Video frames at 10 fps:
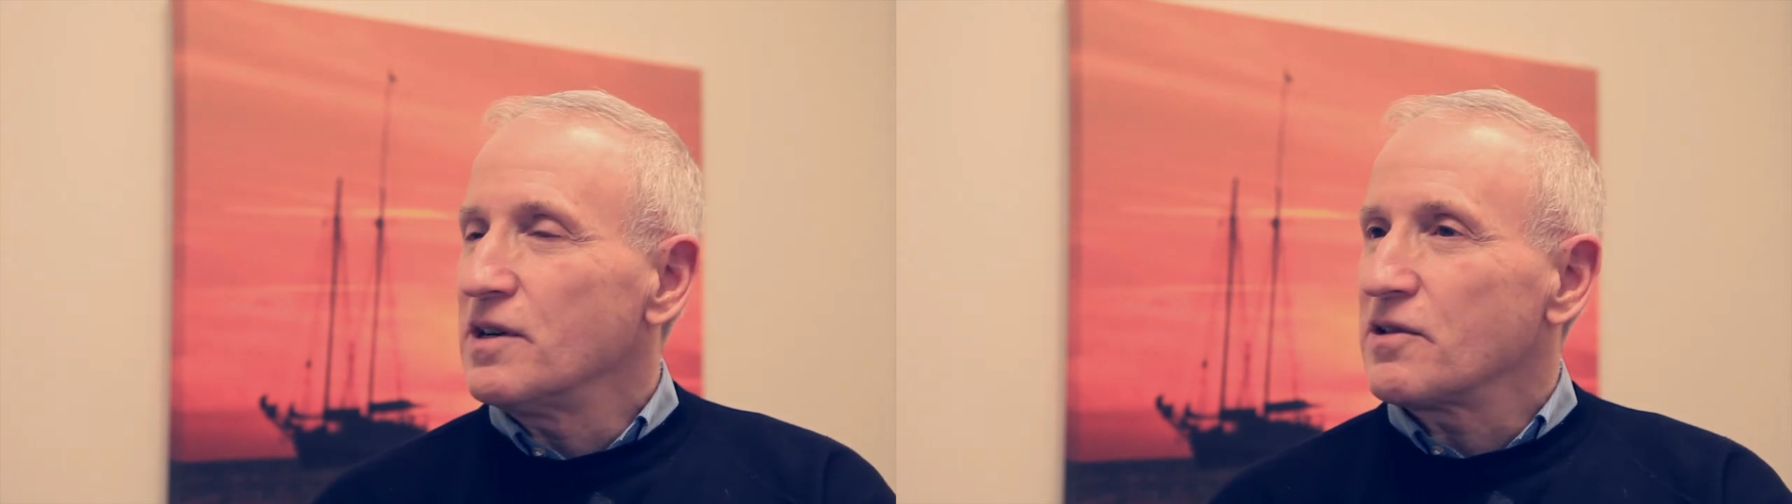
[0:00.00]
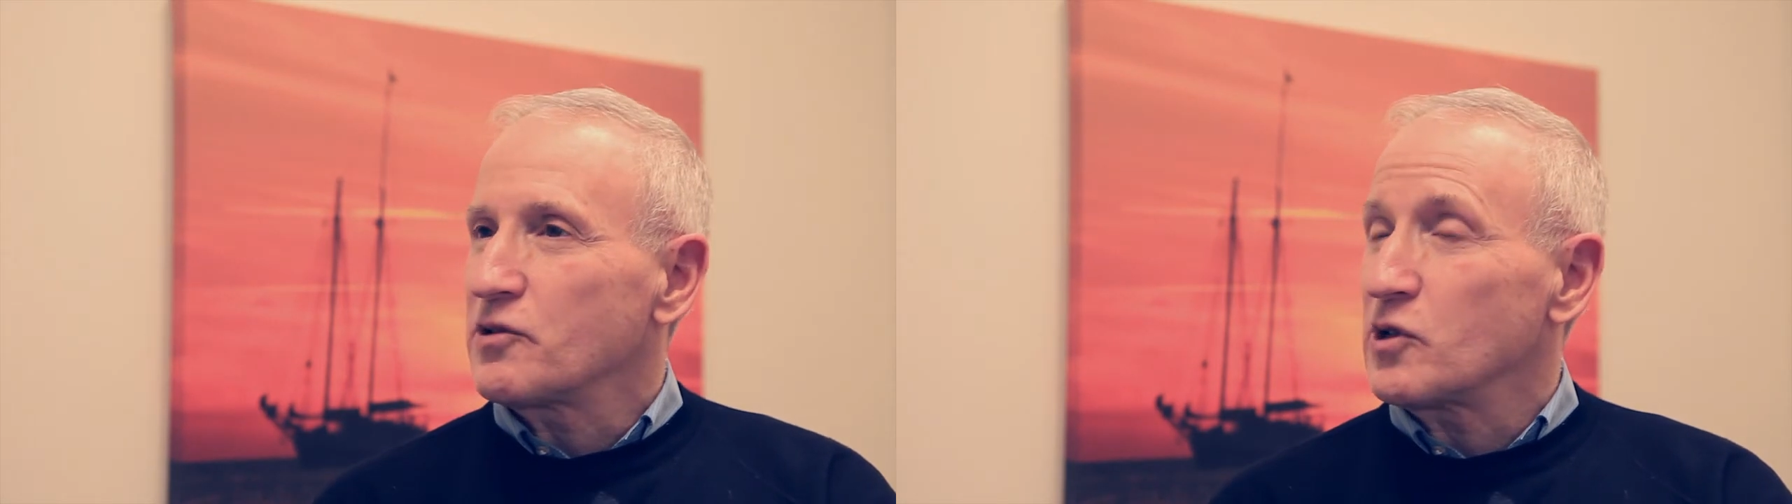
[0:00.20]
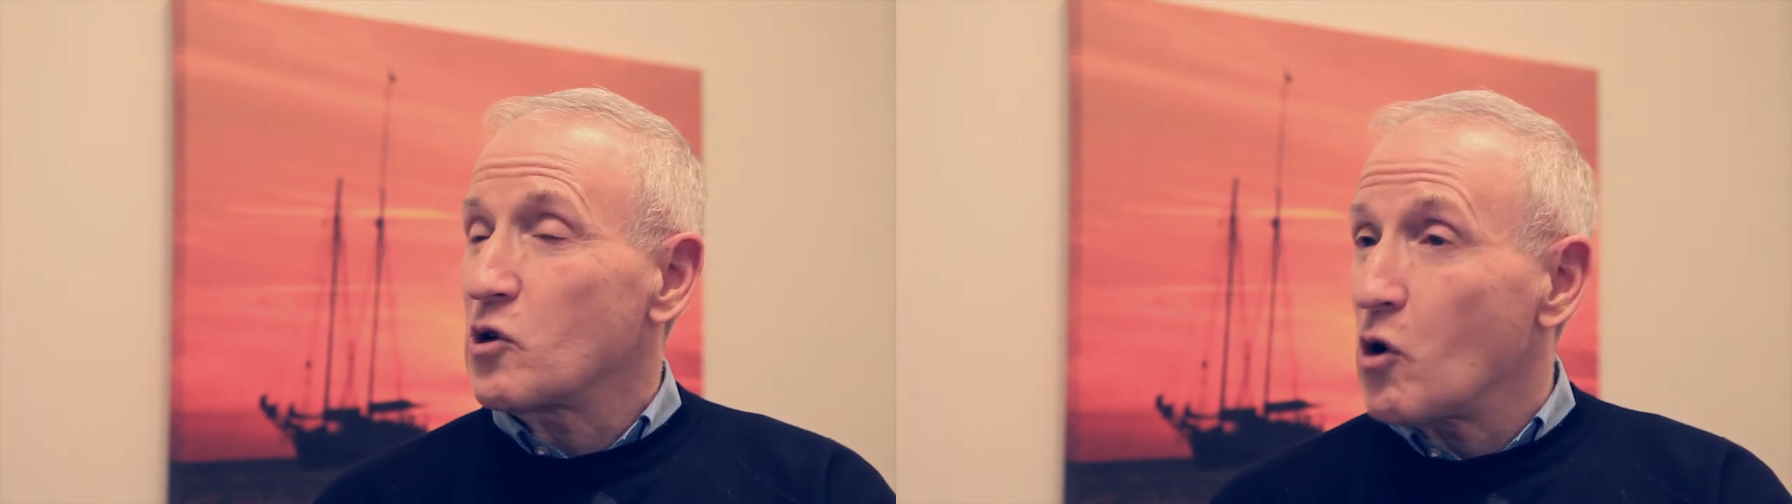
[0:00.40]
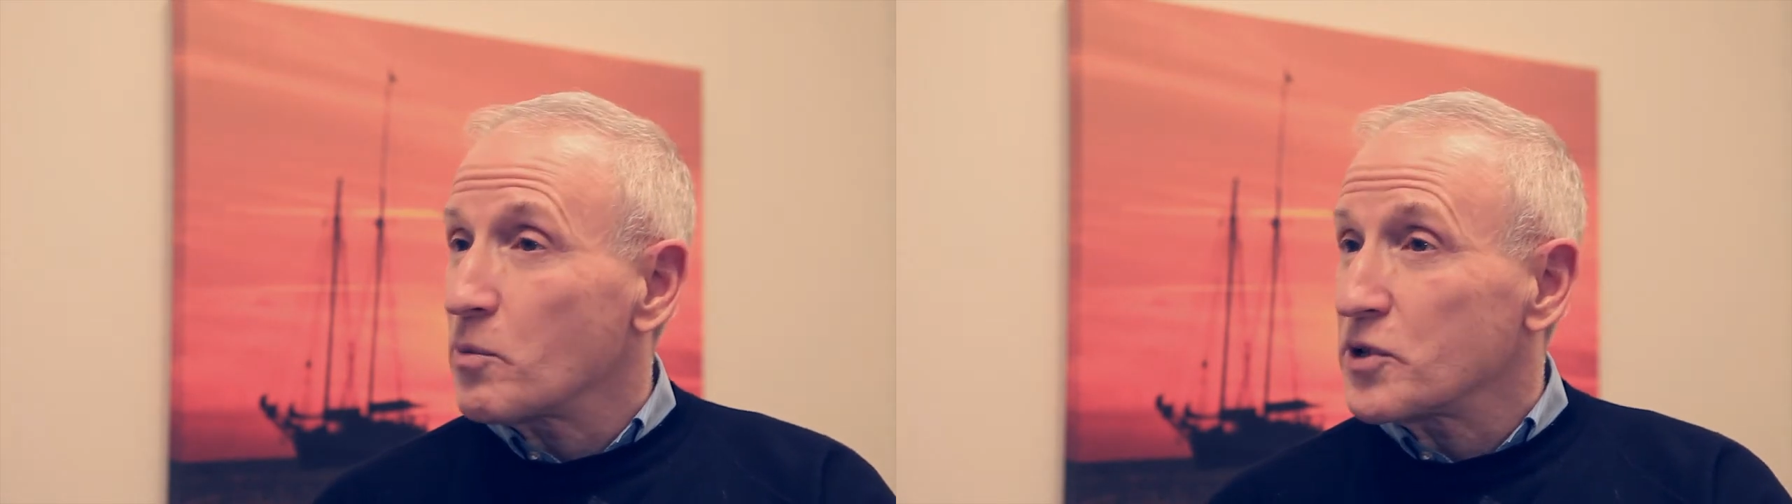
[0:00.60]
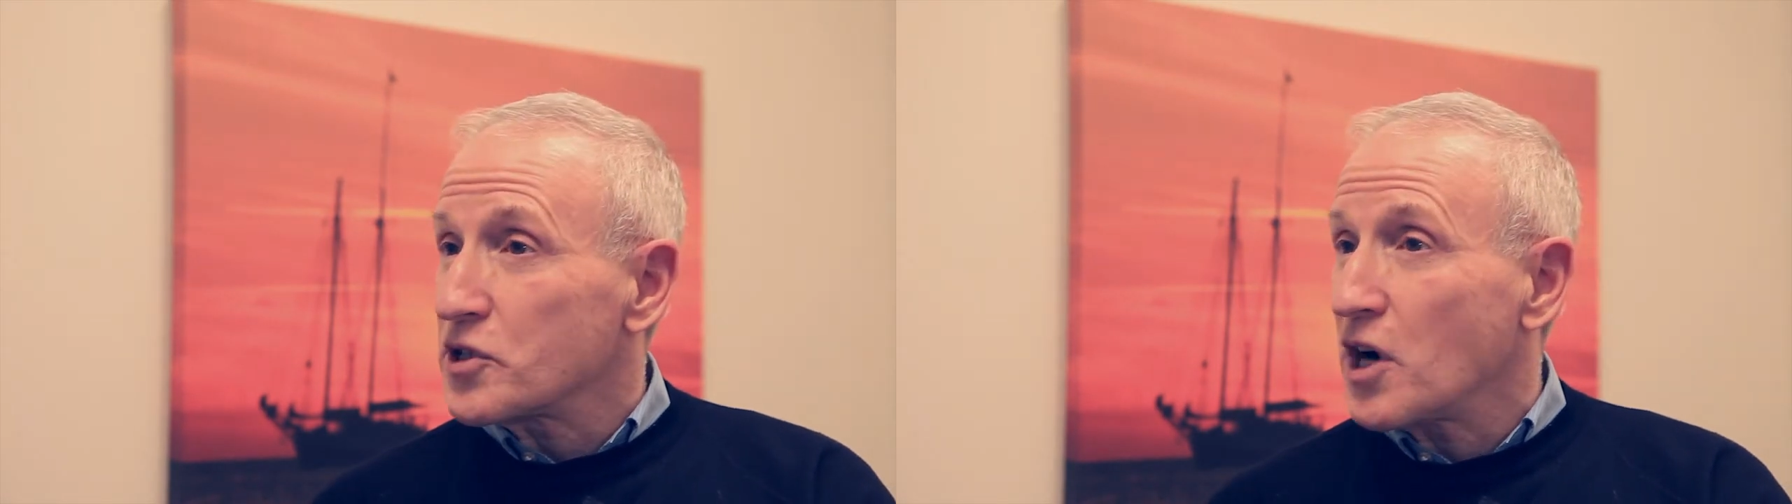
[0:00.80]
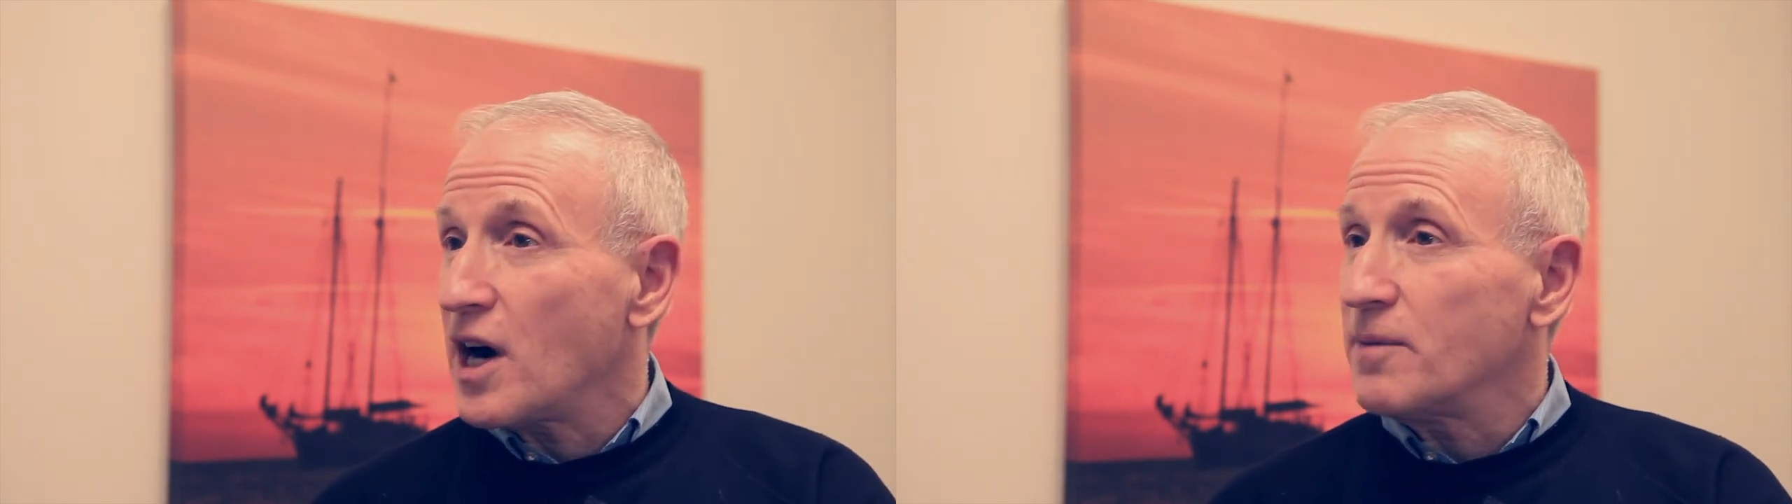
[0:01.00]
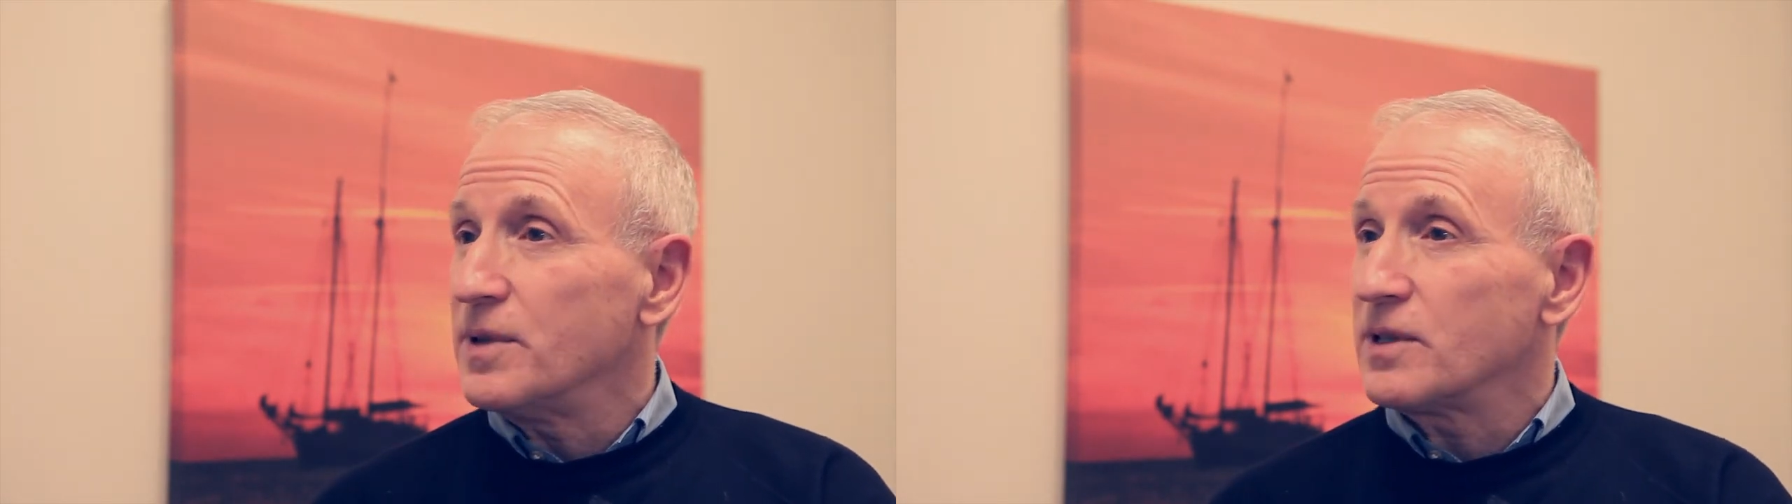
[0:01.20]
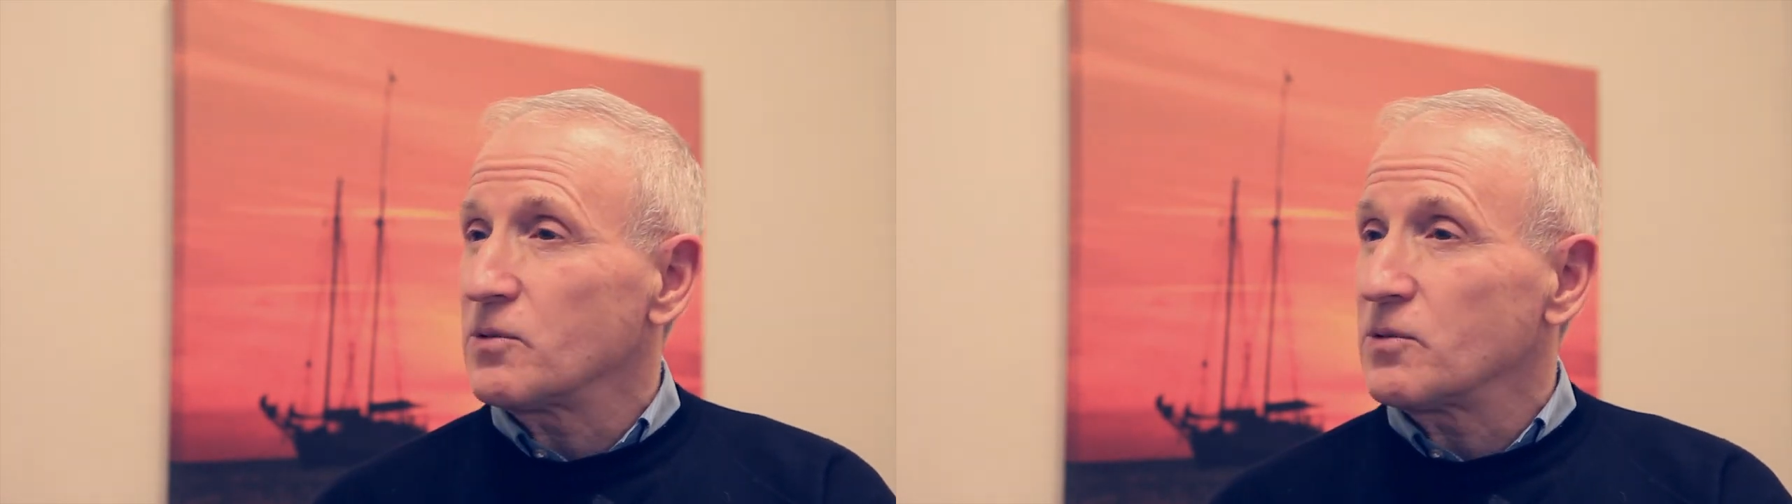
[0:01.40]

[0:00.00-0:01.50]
through a corporate job